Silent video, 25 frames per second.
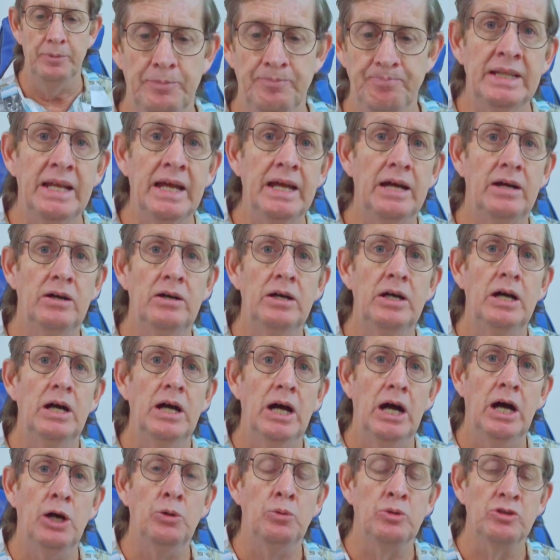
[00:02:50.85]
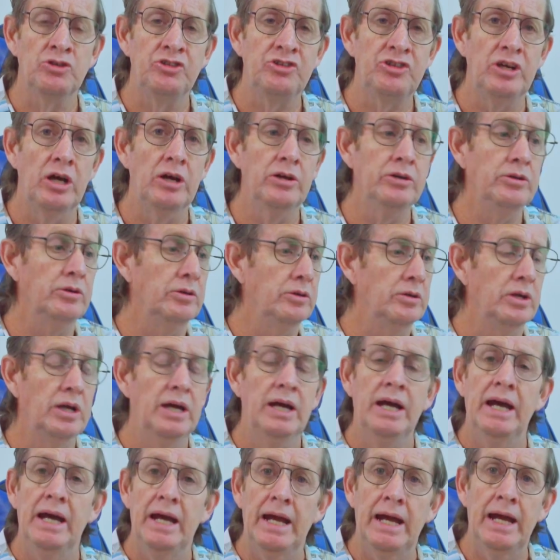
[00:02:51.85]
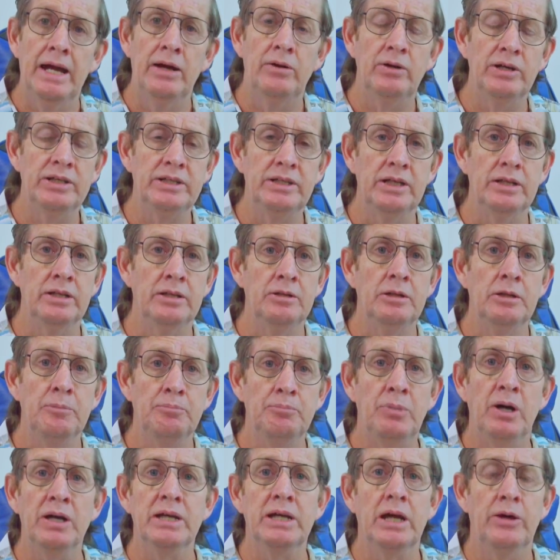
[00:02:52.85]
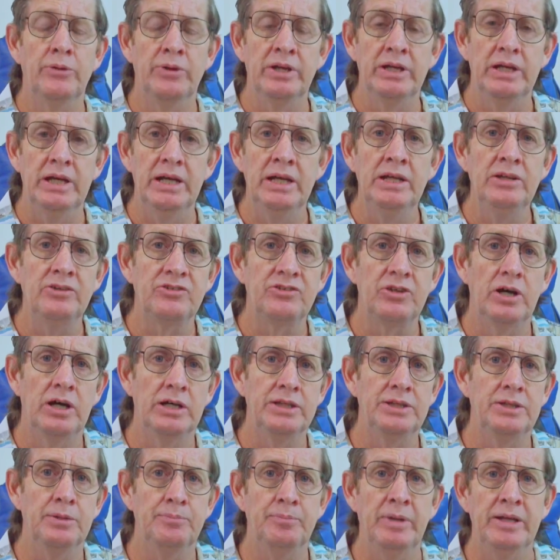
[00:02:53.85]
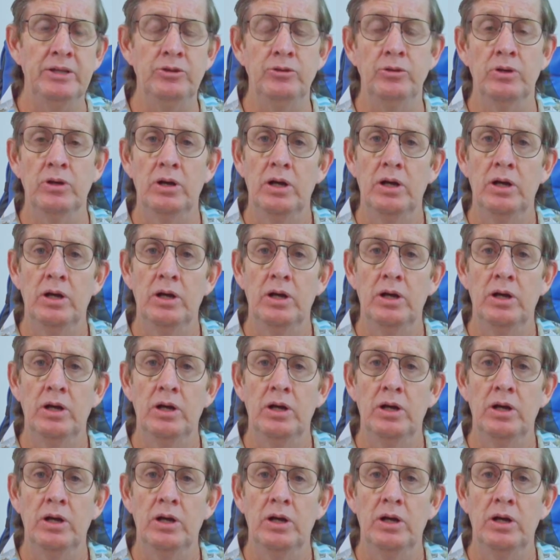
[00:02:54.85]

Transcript: Now, I will show you how I did it by going inside the menu